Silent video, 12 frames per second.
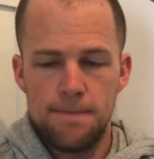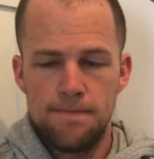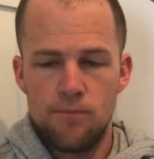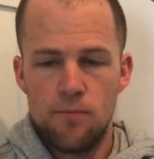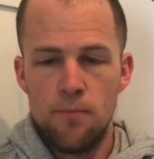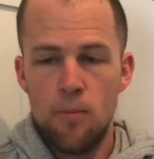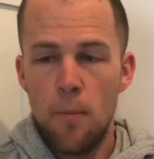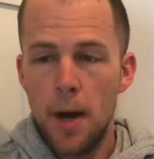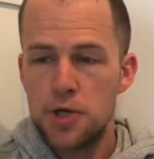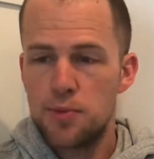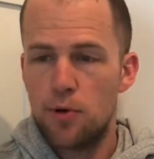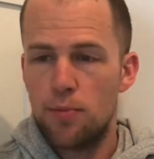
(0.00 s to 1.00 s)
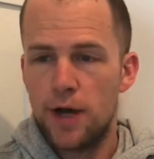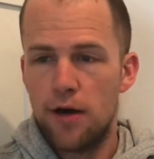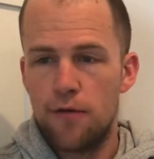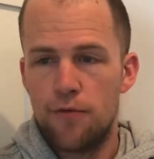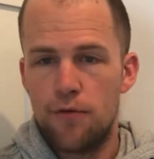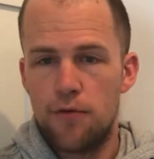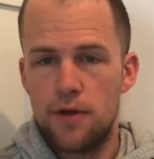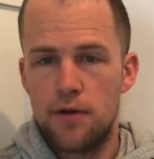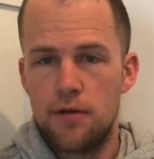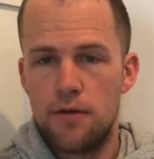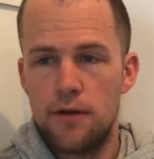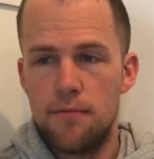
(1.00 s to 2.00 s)
Much more powerful
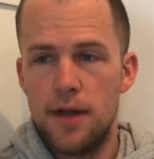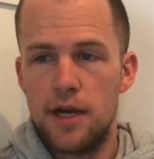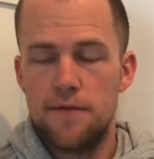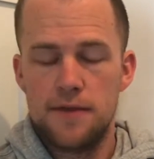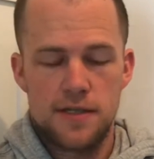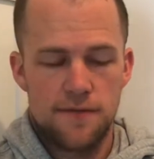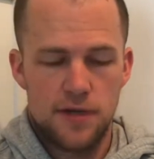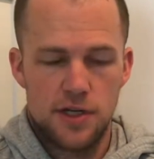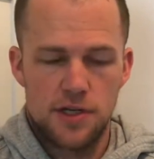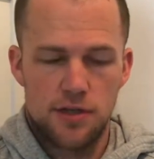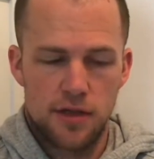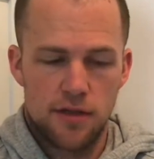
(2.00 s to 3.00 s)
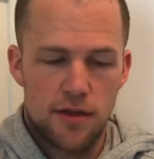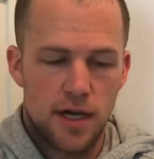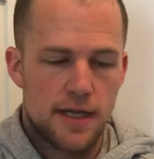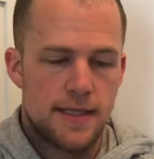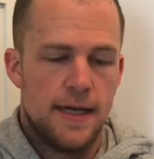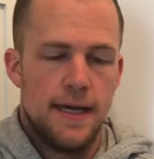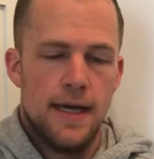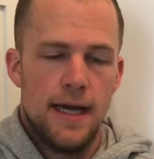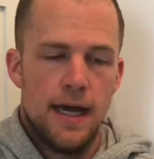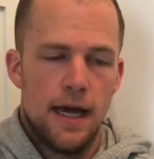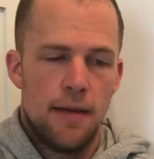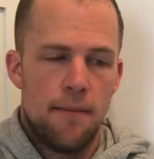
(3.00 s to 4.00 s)
than many of us have initially thought.
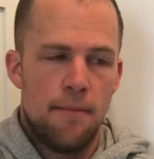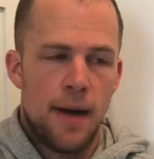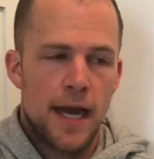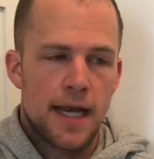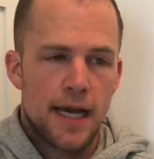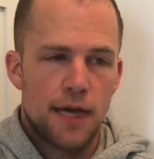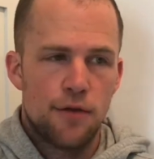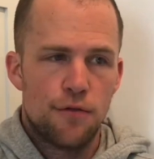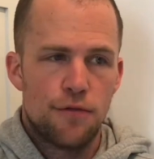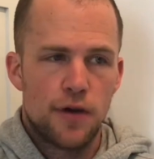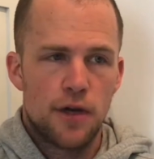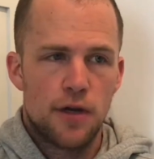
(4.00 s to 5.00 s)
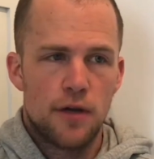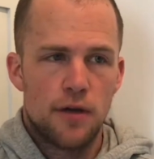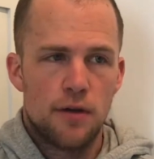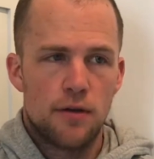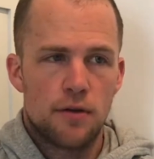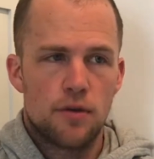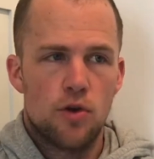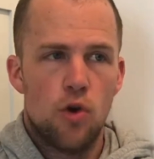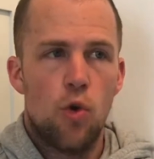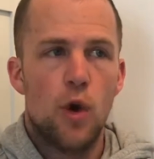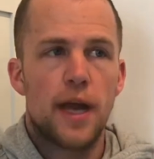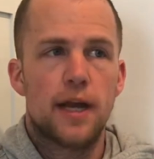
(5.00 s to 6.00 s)
My kind of
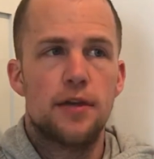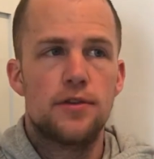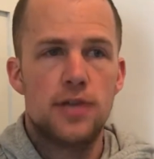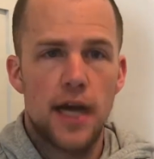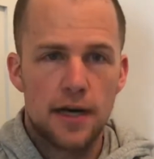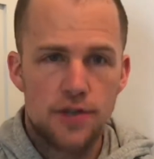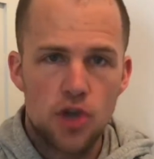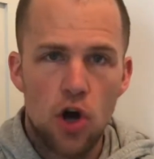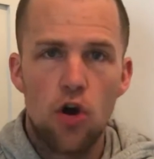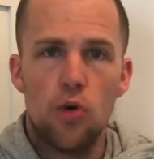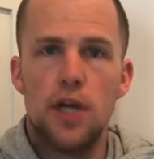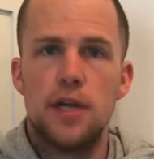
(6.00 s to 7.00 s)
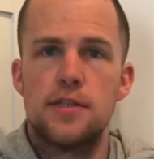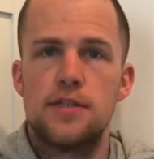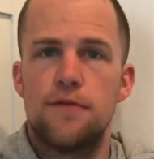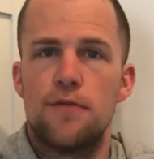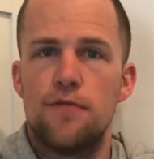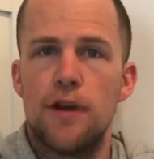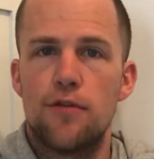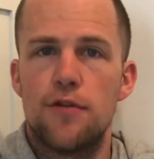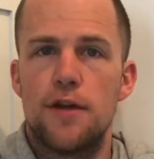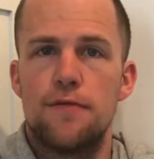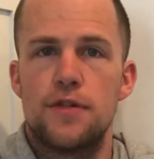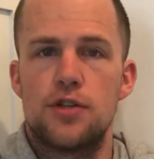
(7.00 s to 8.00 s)
quick kind of toe-ins, if you've never
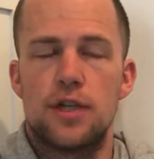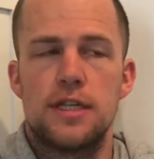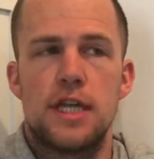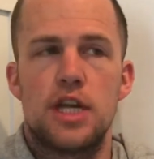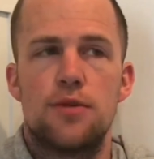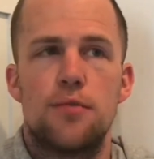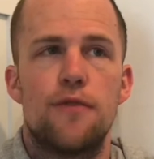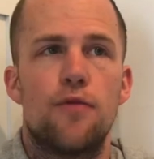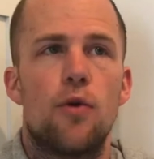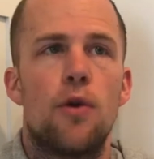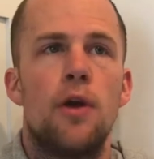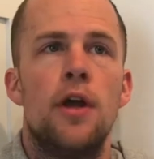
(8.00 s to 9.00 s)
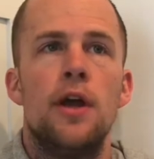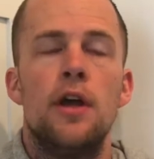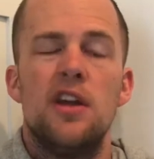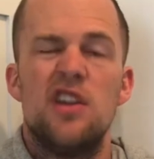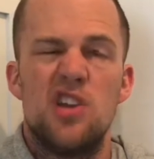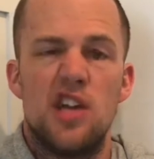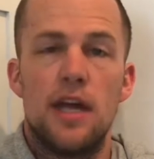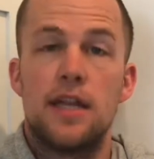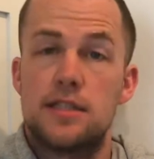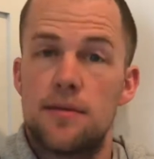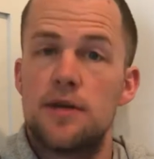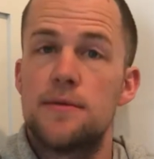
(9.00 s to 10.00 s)
done visualization before,
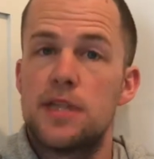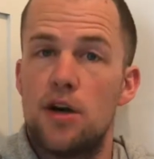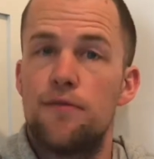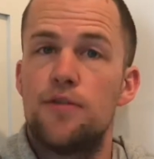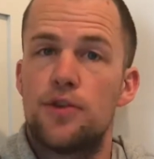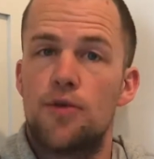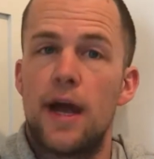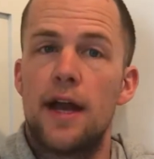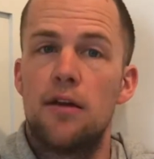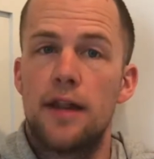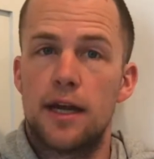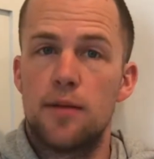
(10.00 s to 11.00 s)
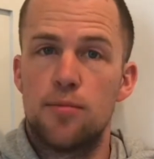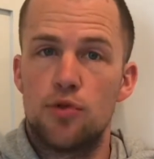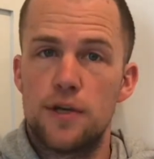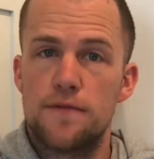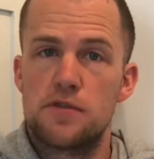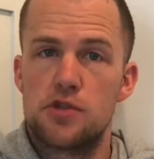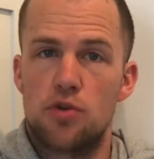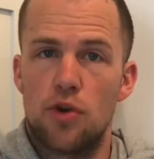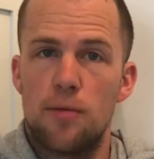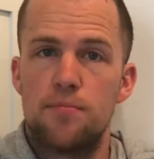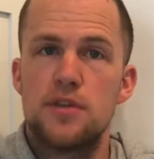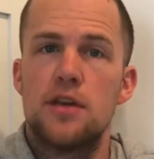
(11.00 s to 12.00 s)
it's sometimes helpful to write out like a brief
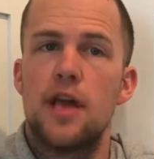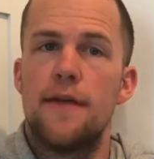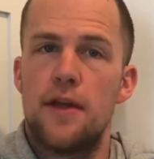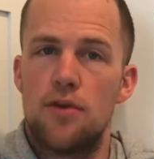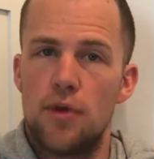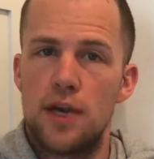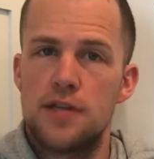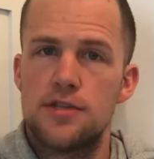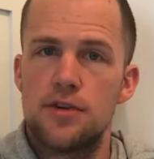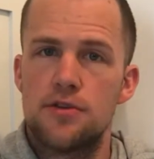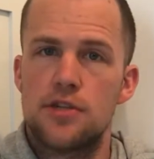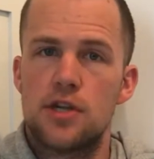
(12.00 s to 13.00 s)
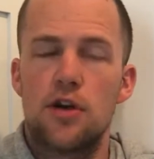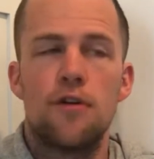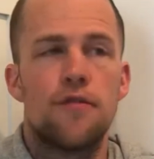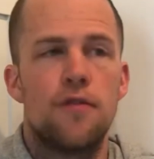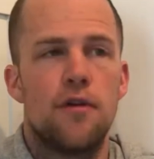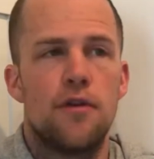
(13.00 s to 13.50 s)
script and then read it to yourself,